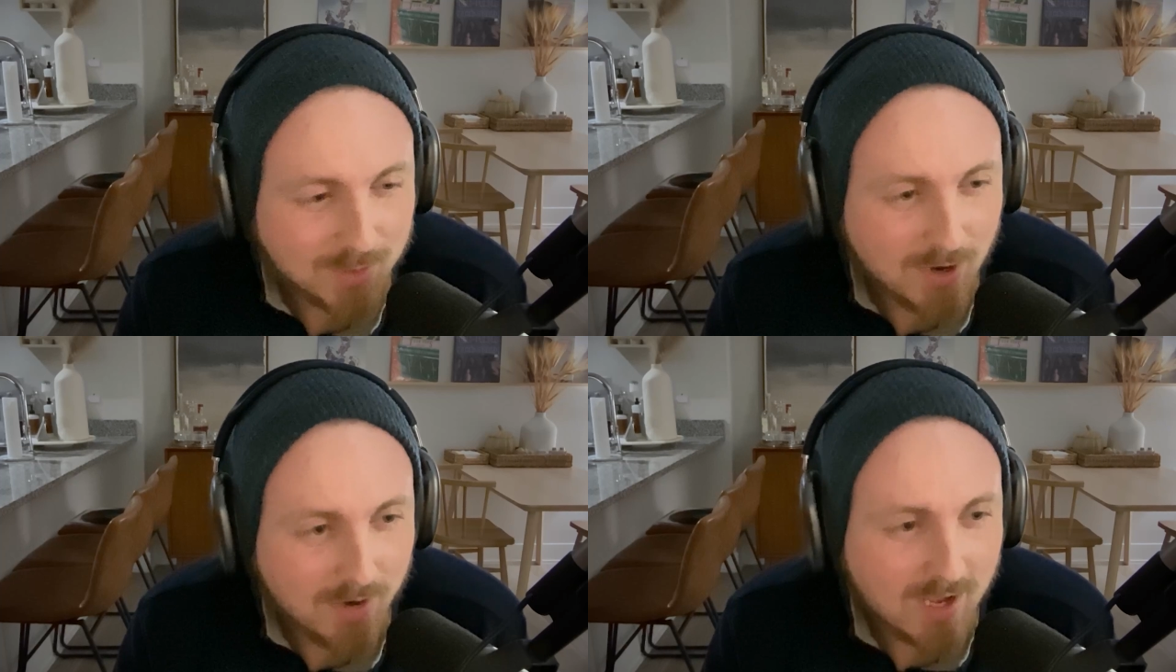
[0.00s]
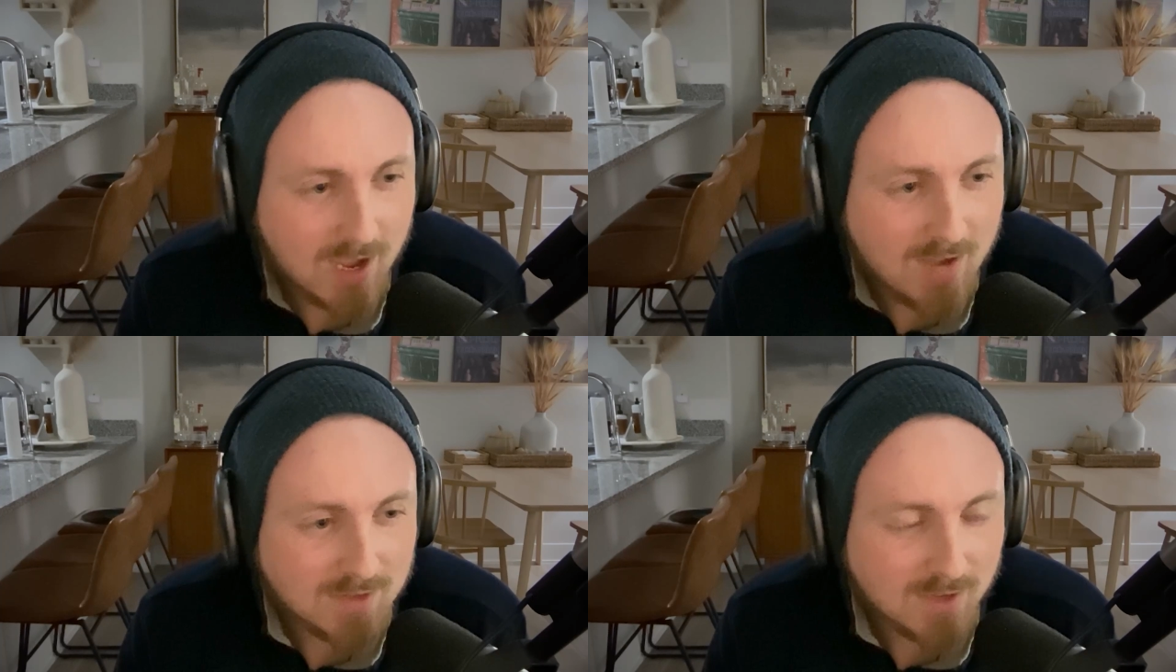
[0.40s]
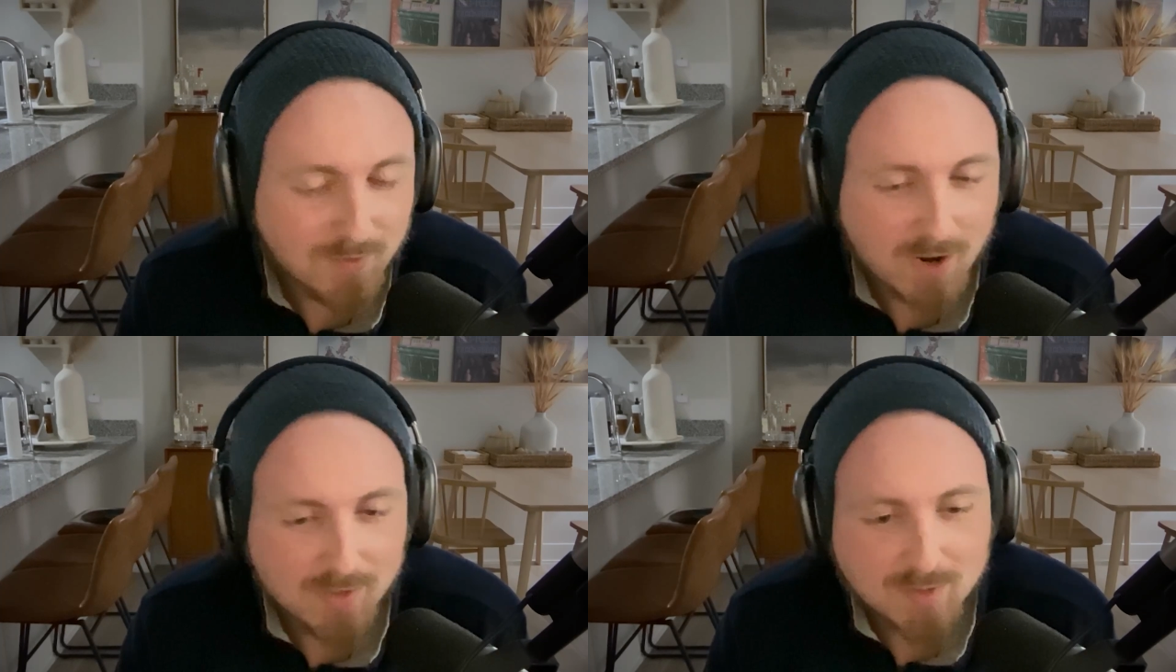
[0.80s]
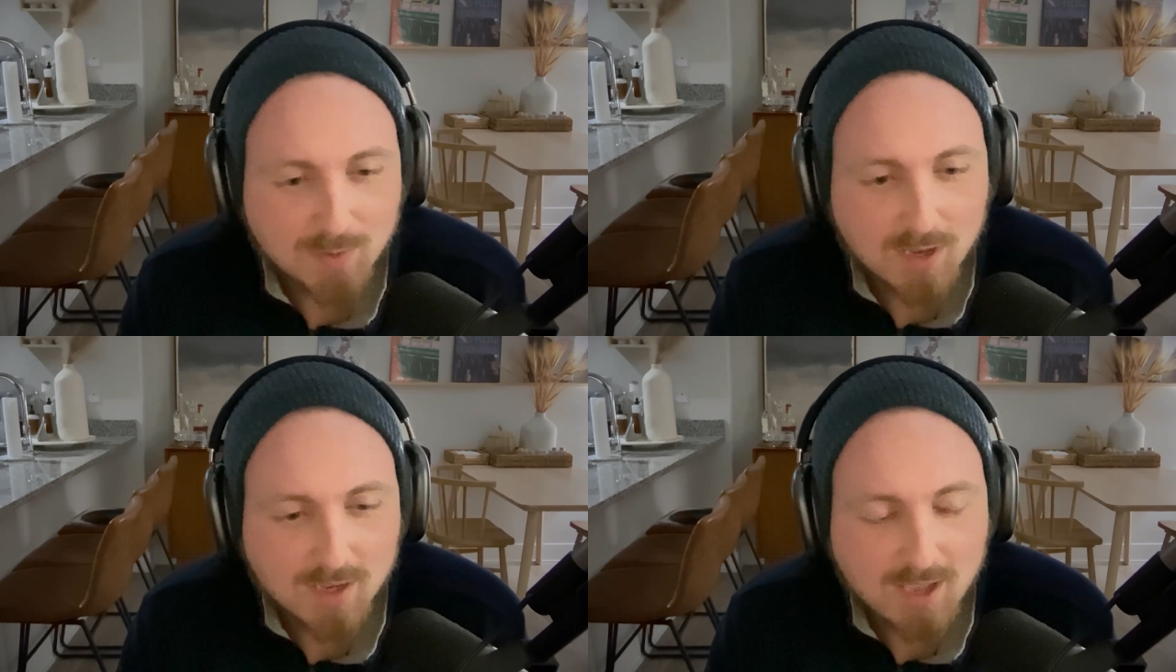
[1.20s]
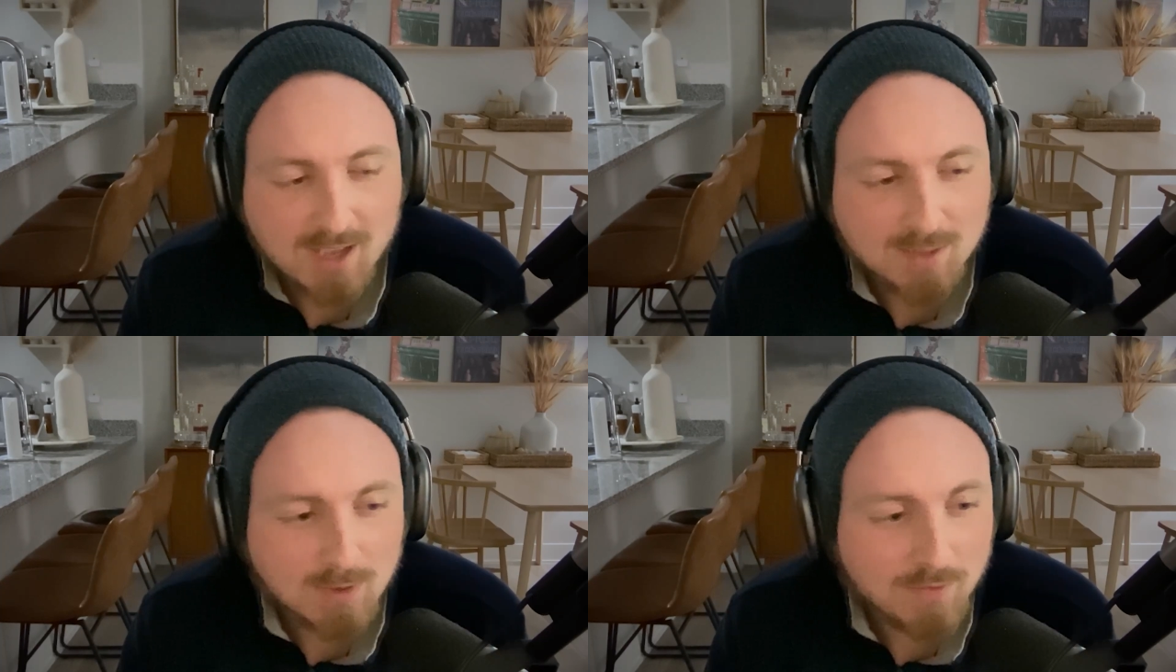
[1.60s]
Archives. You can find this
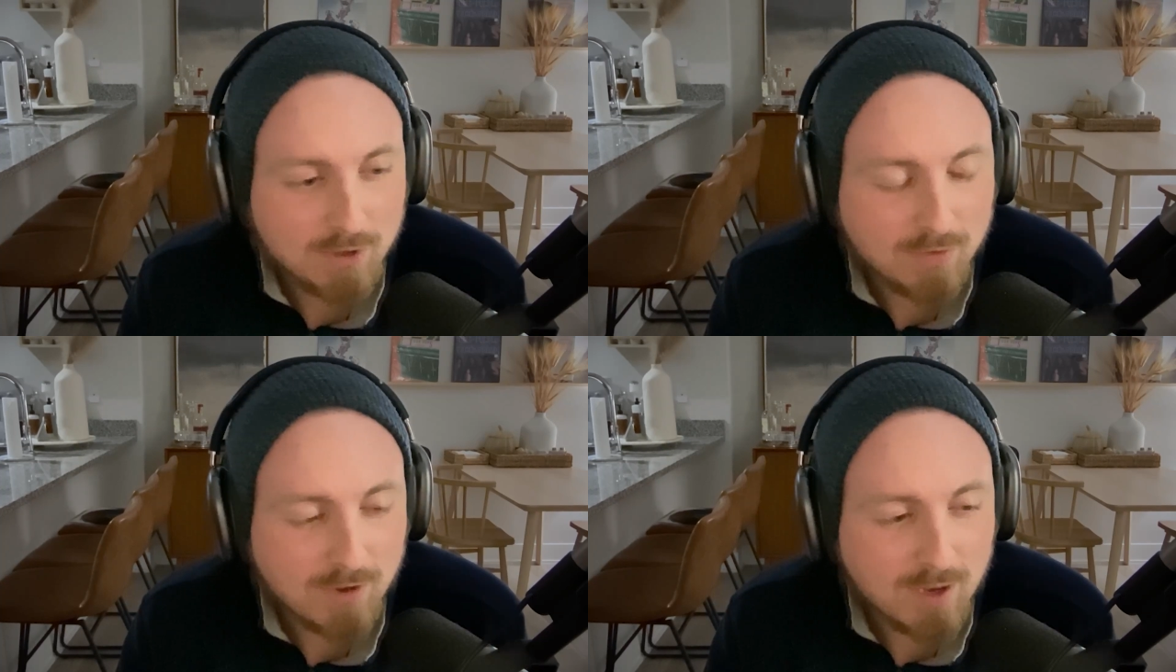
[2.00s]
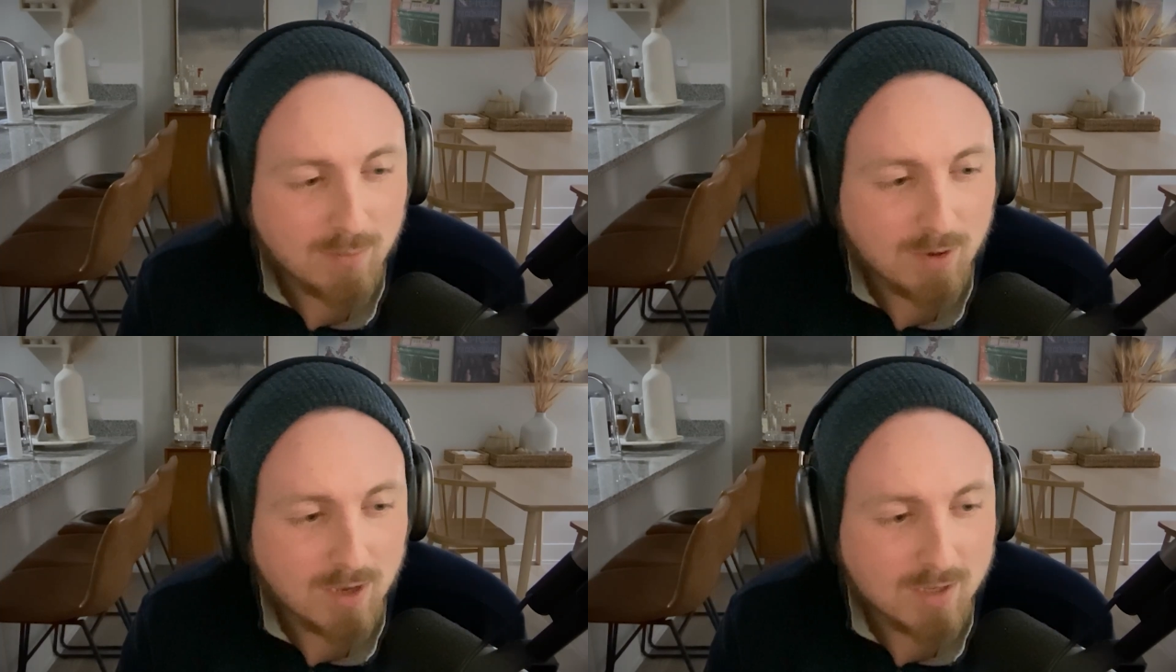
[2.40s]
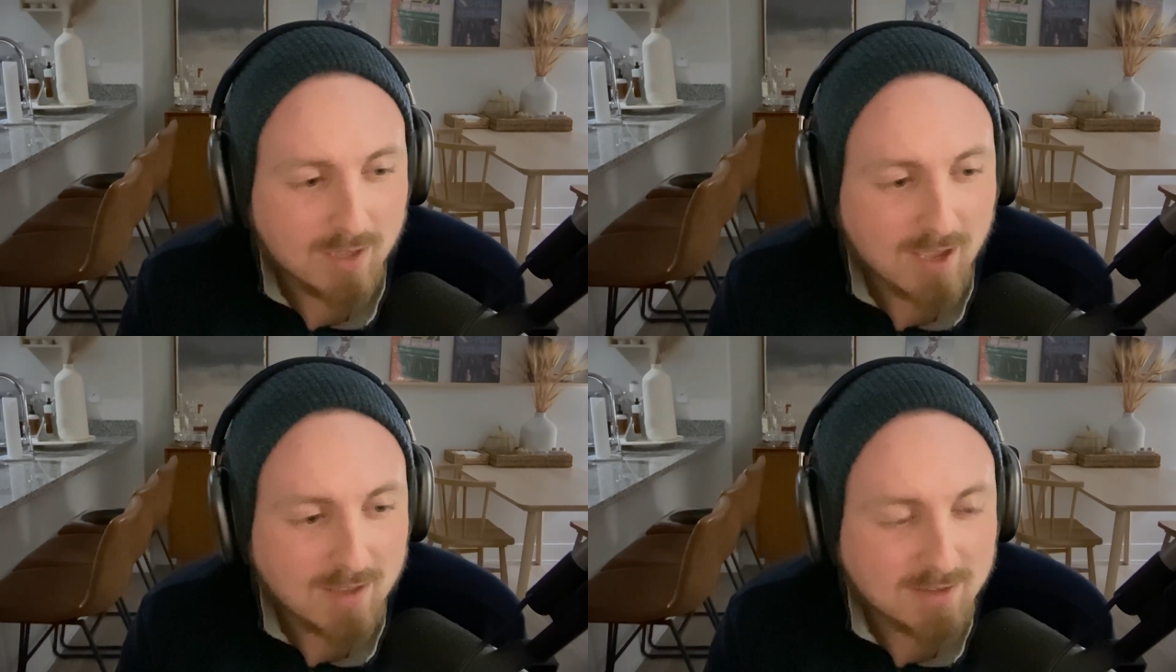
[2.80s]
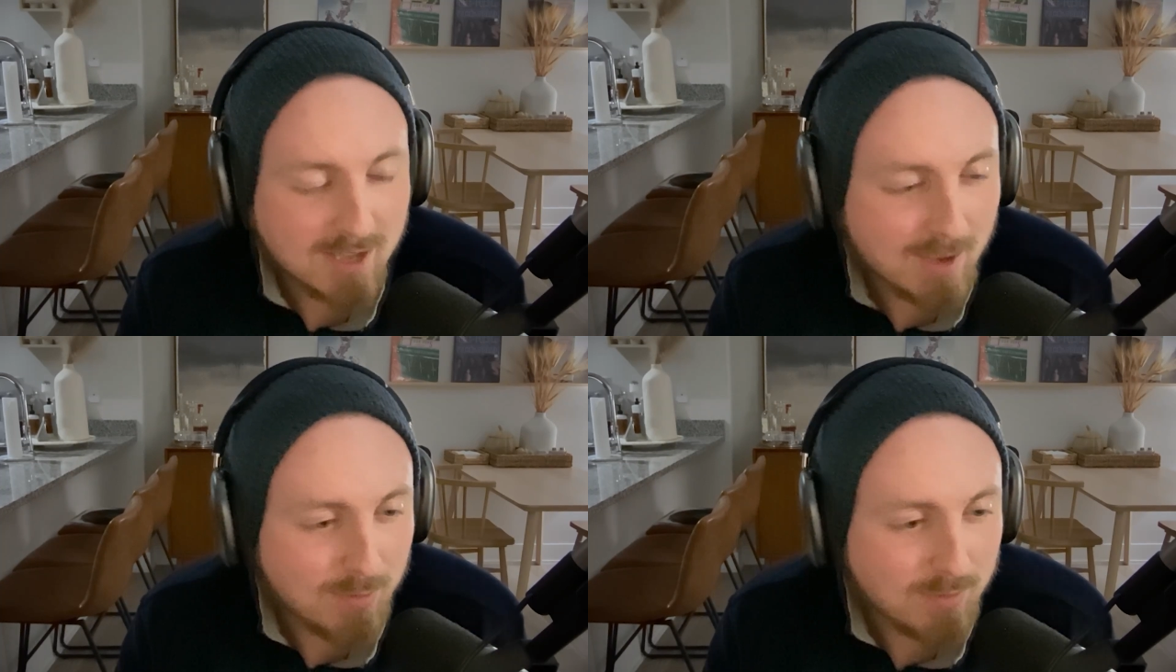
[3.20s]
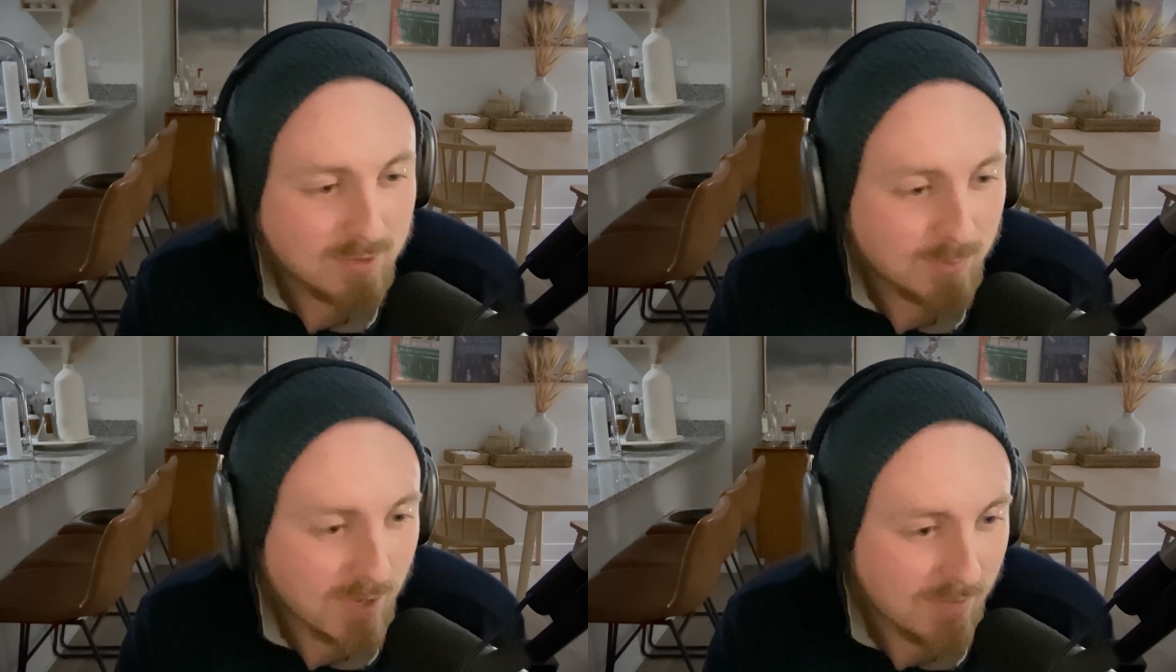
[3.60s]
podcast wherever you find podcasts, Apple,
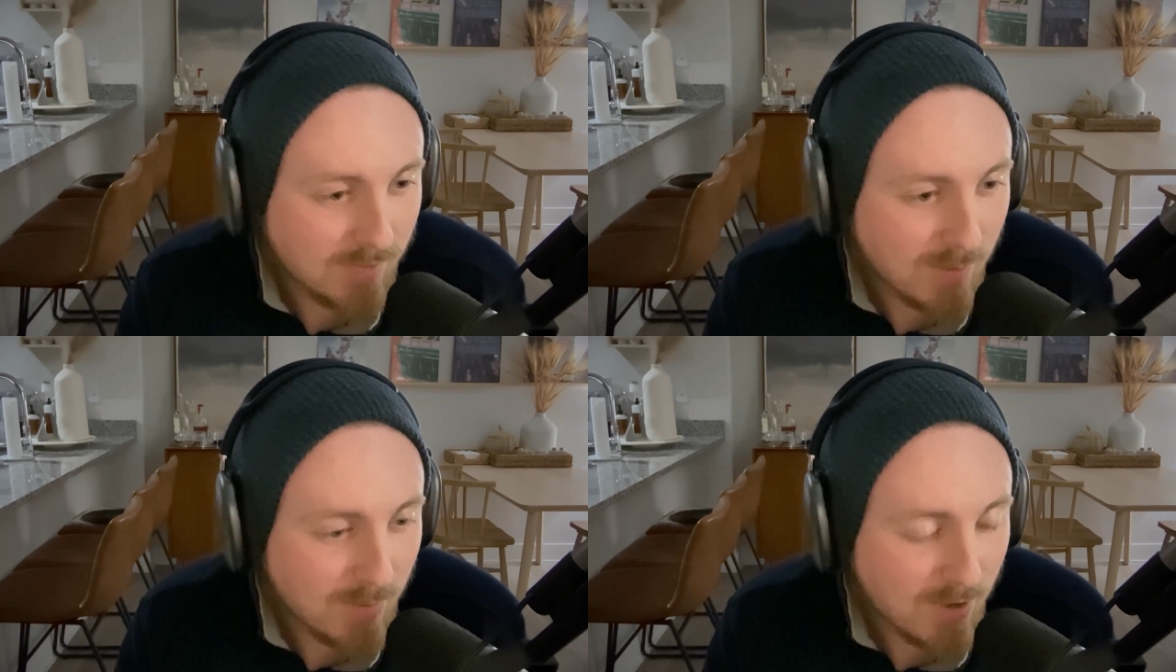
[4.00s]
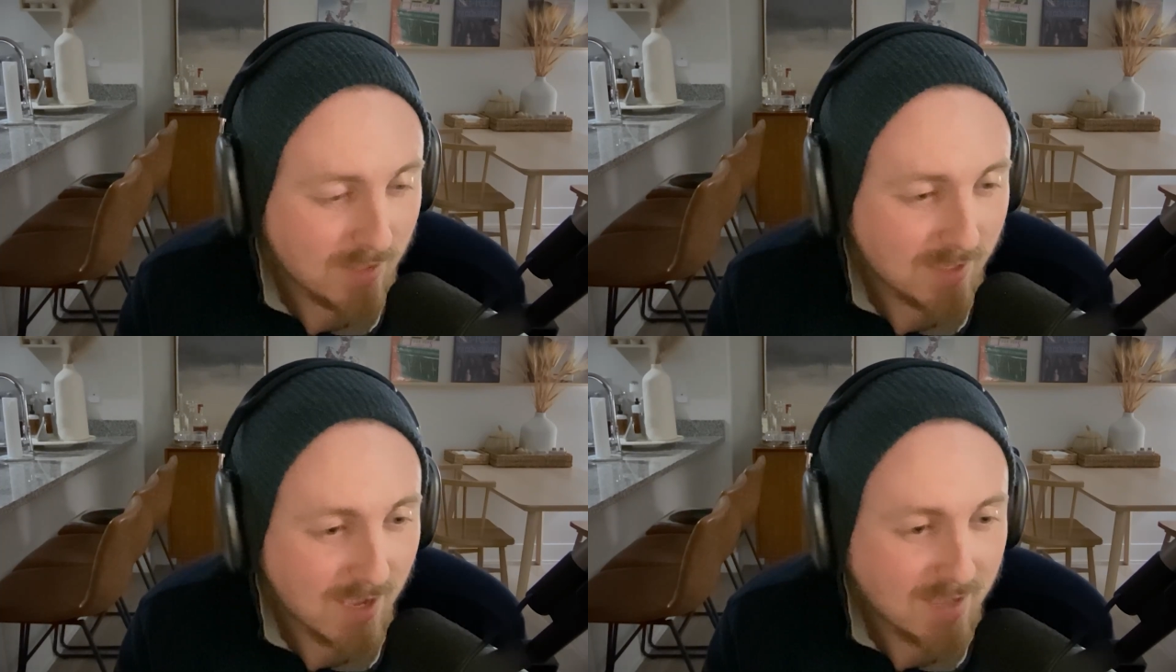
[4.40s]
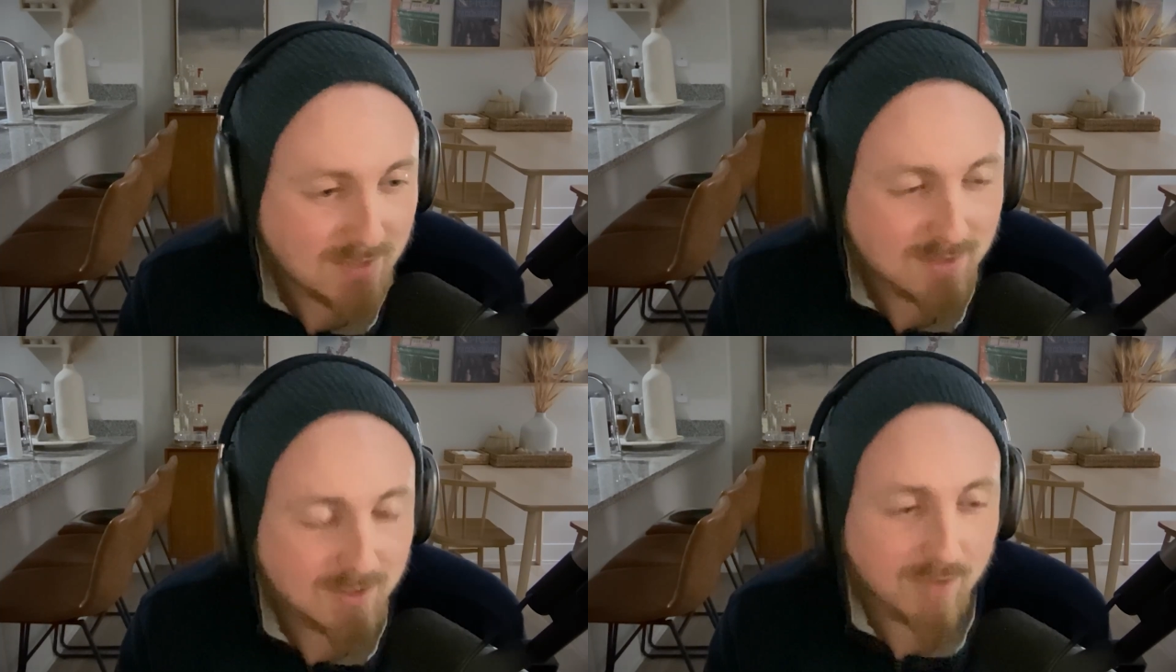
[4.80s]
Spotify podcasts.